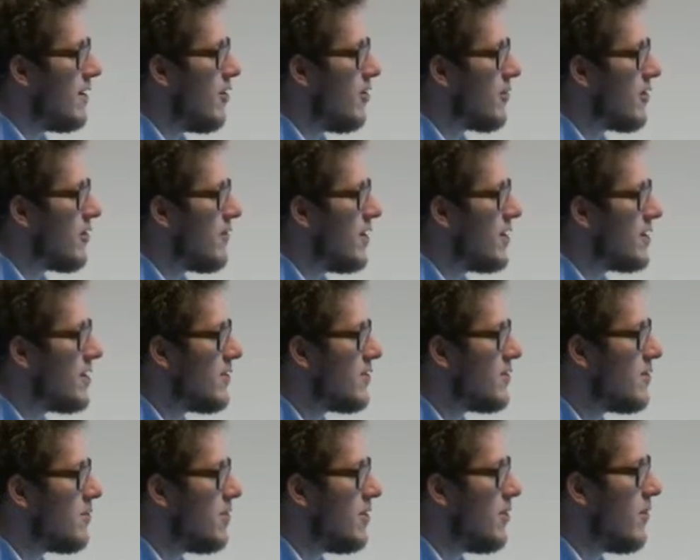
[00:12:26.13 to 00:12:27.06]

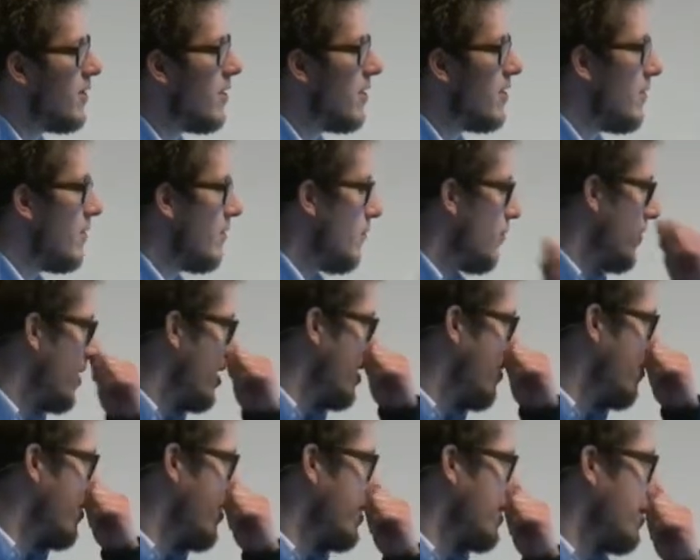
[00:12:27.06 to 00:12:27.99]
observations should be within the
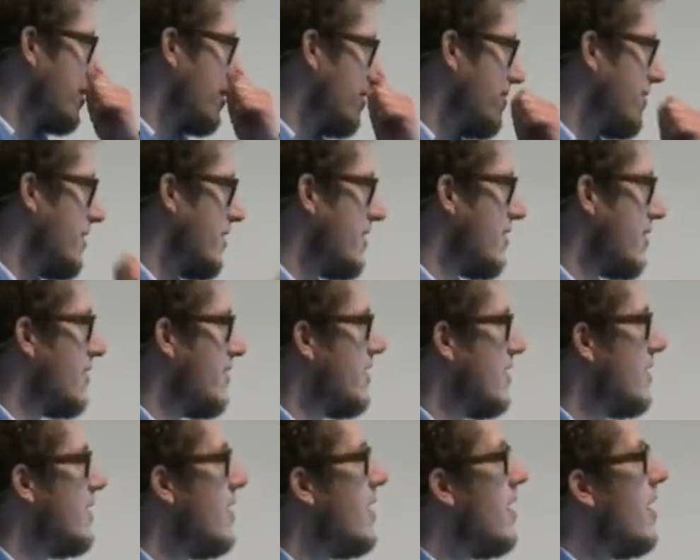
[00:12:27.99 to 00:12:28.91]
100% confidence
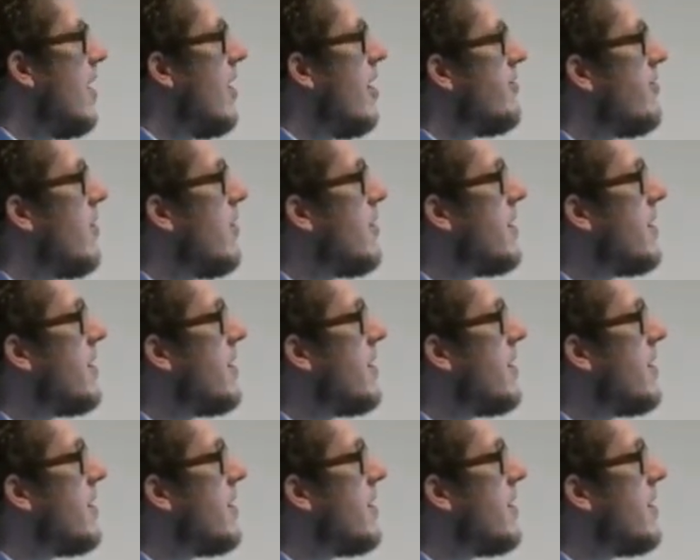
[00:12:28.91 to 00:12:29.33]
interval. If